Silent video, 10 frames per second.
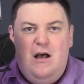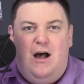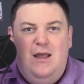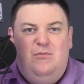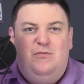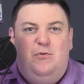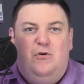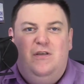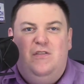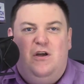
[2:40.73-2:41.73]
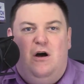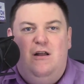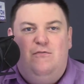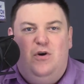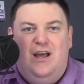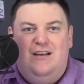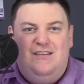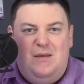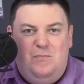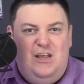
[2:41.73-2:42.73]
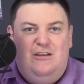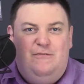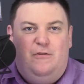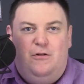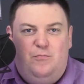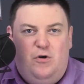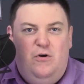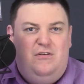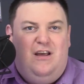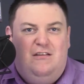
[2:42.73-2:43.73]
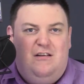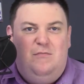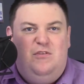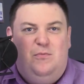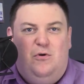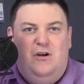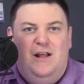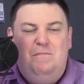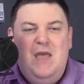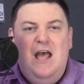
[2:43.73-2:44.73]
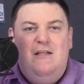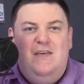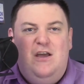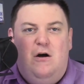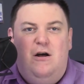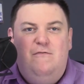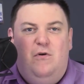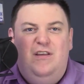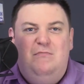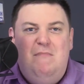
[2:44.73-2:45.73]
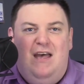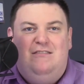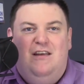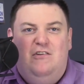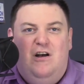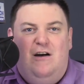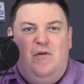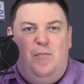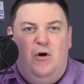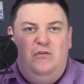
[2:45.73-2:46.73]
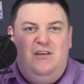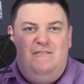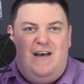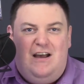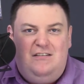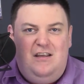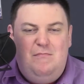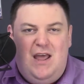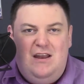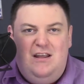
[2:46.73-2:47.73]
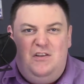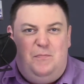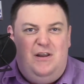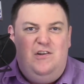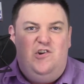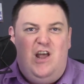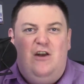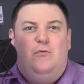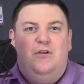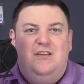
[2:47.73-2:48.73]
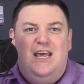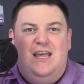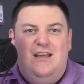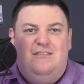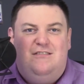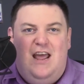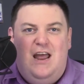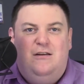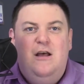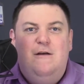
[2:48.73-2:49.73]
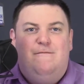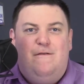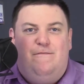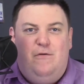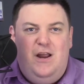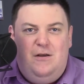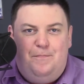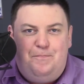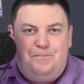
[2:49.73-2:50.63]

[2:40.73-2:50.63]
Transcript: I am supporting the convoy as a peaceful protest. I'm supporting the convoy's message of opposing vaccine mandates, but in general, taking a stand for freedom.